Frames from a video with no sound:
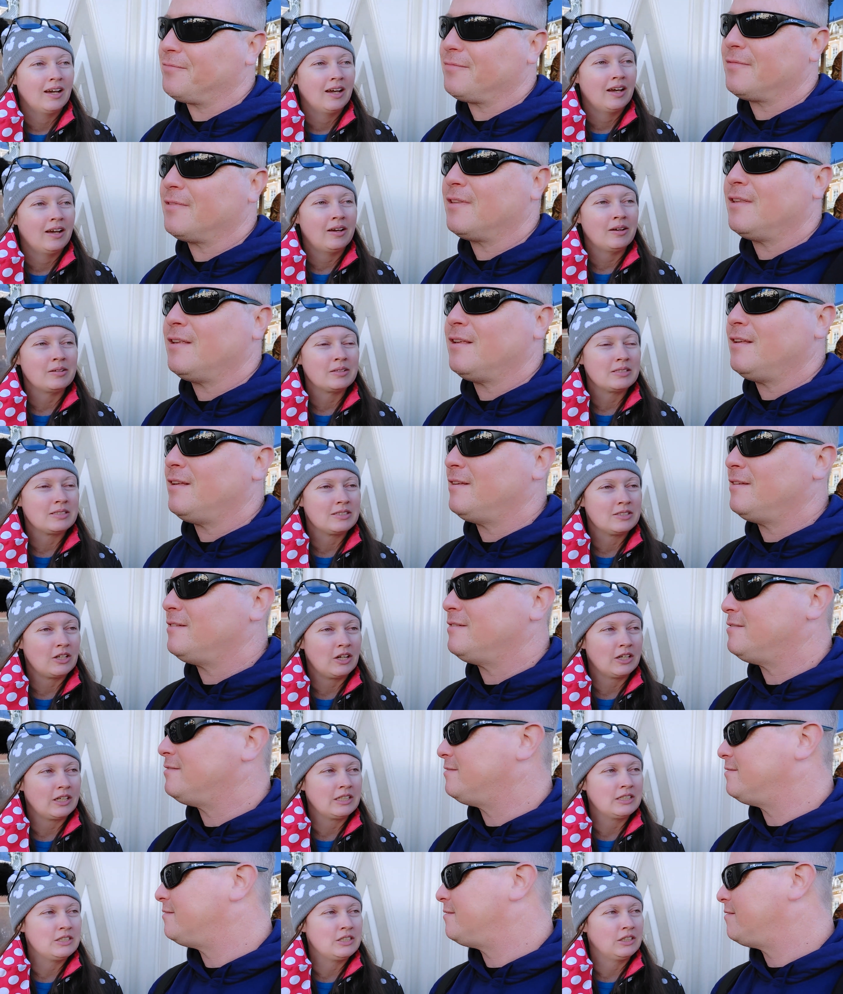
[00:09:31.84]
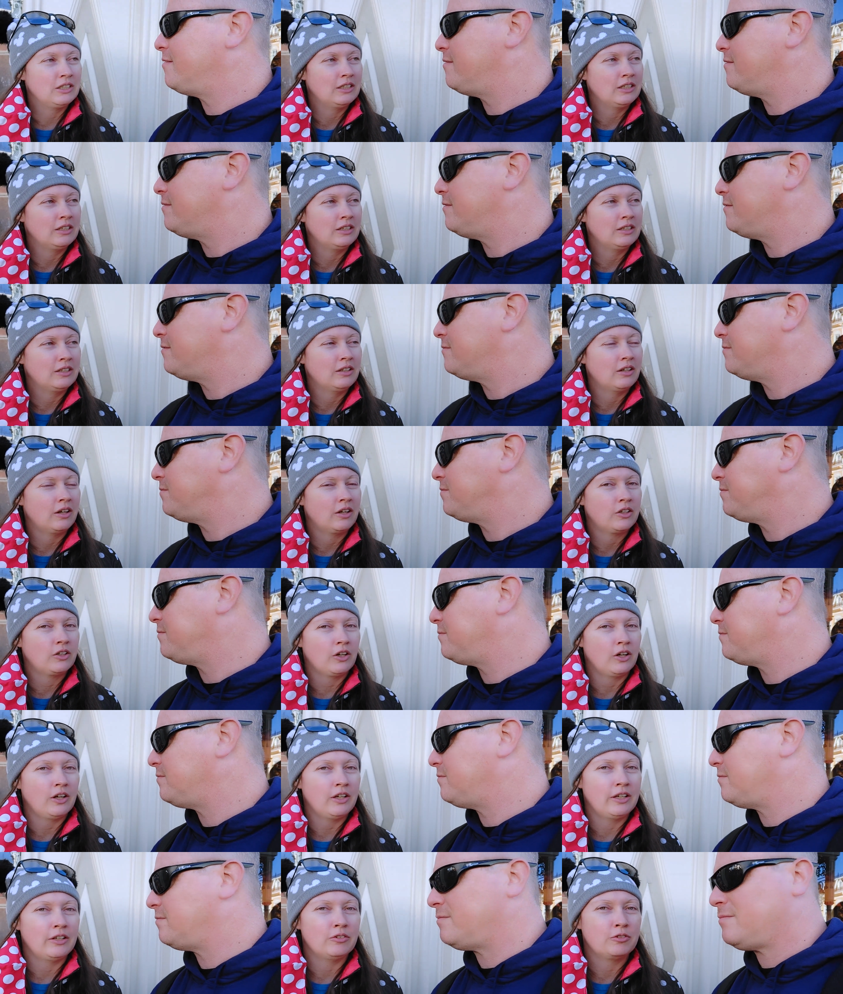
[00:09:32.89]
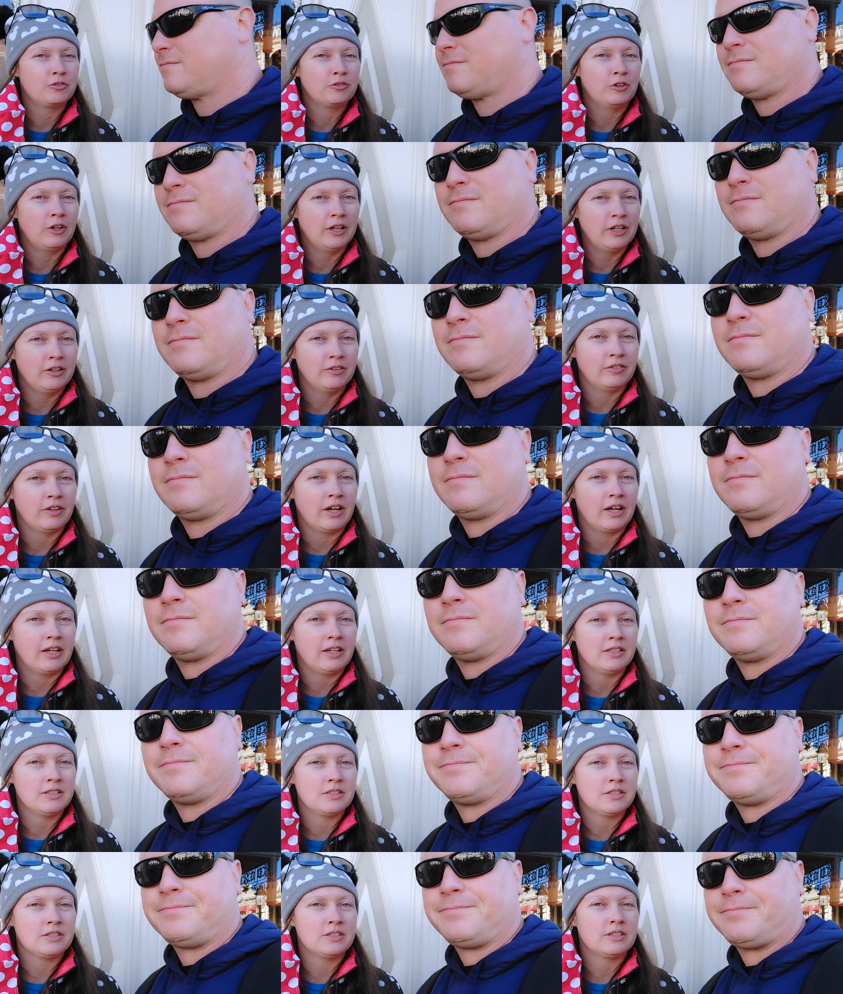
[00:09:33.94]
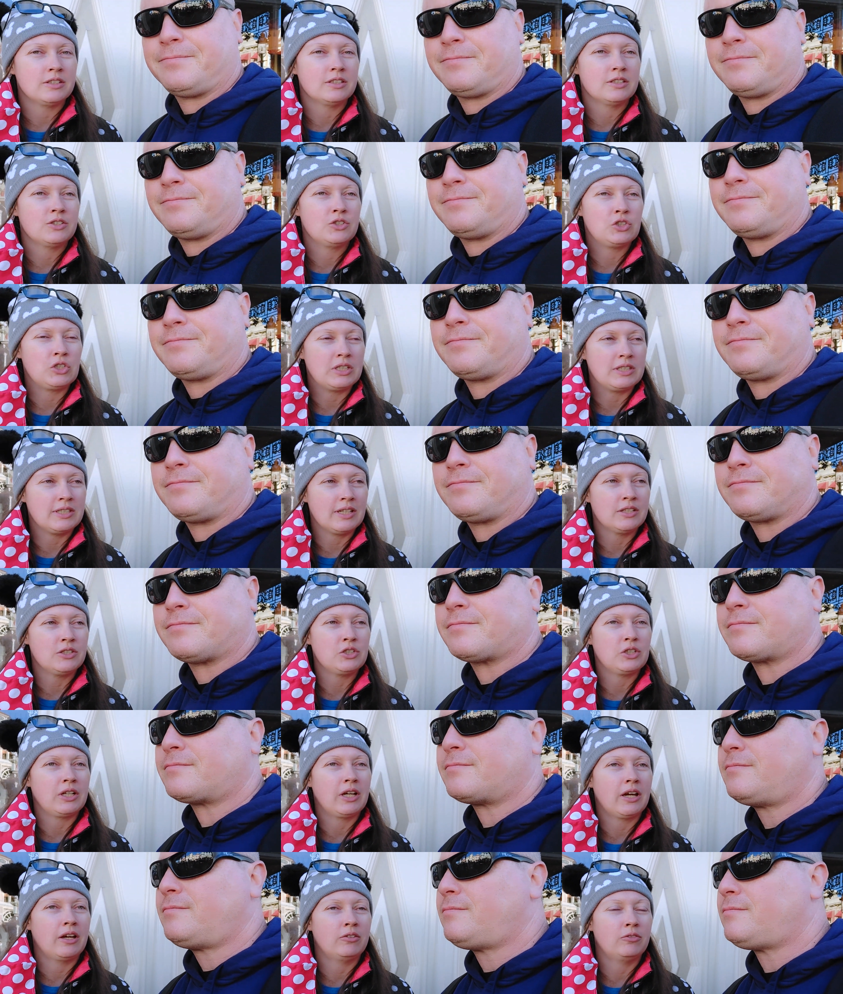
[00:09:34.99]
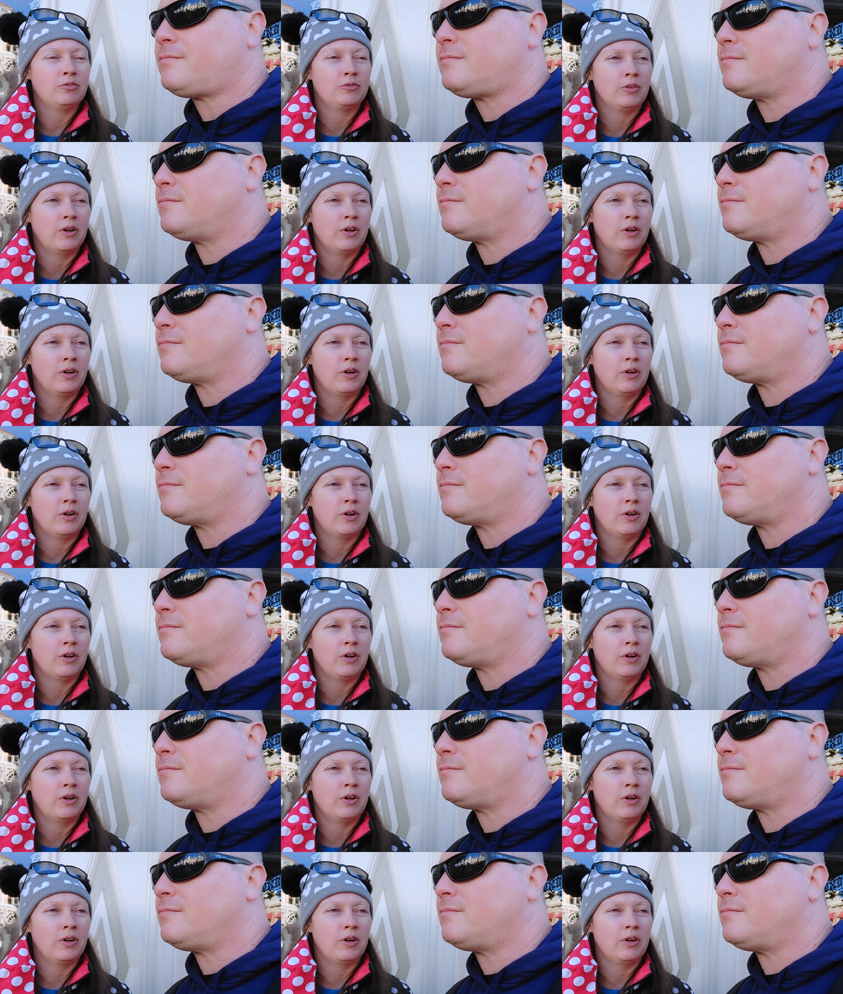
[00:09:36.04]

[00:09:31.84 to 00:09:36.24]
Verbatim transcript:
Speaker 1: I was talking to a girl in front of us. She said she had